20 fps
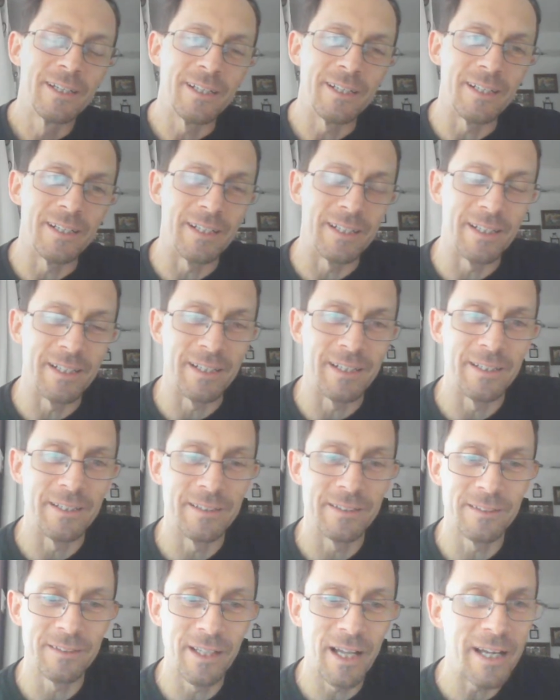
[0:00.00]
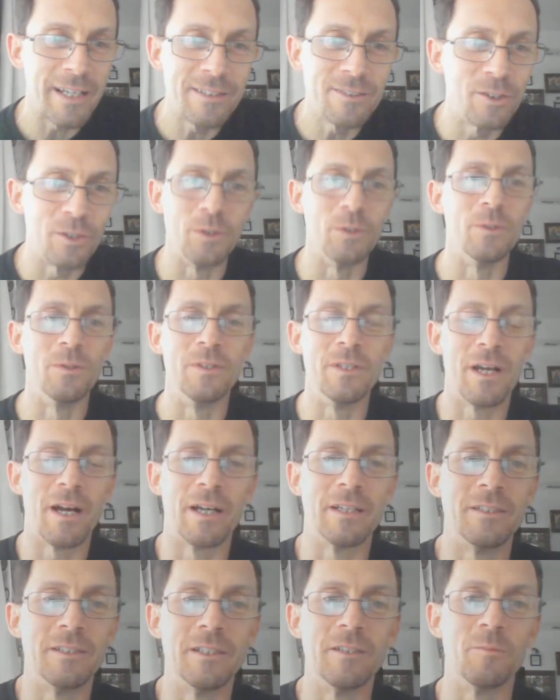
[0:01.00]
uh, led to the
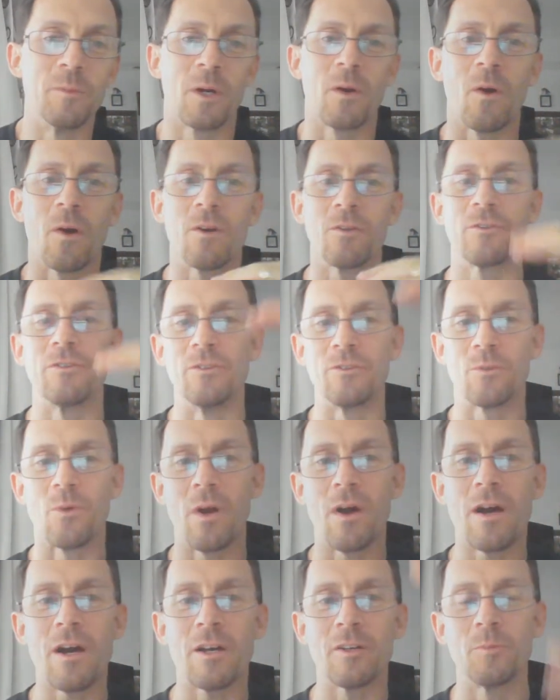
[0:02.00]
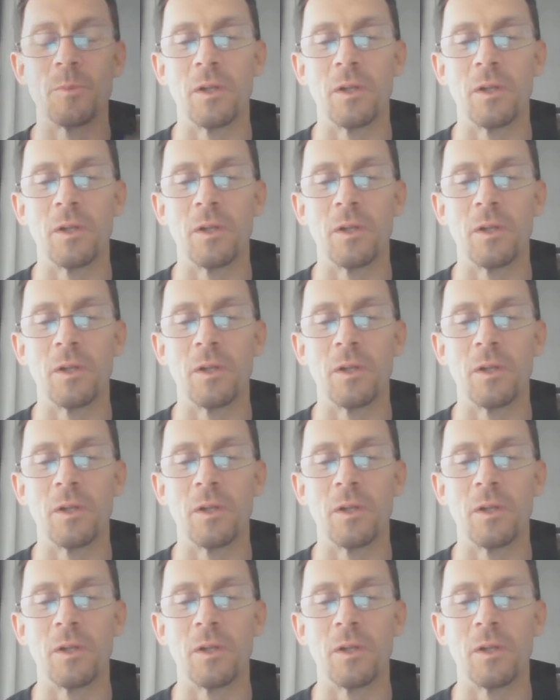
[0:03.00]
idea of McCarthy's rise,